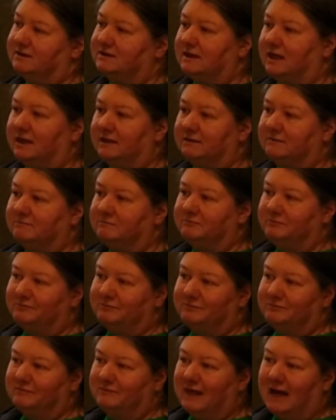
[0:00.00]
like
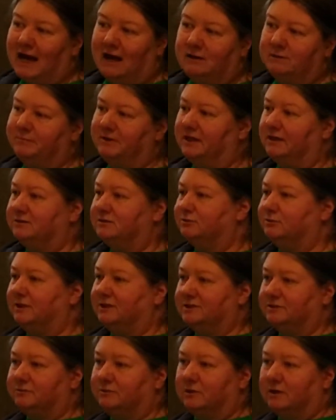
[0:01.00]
how to be a
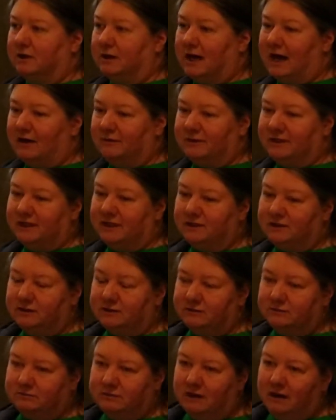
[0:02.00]
treasurer, how to get
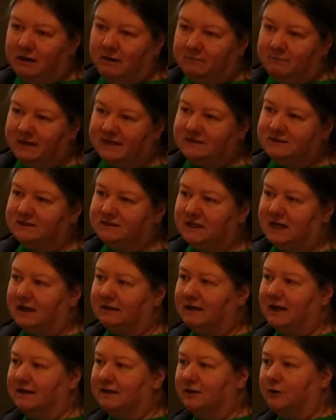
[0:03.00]
your message out,
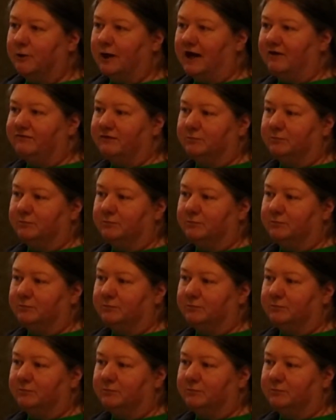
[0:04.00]
how to craft your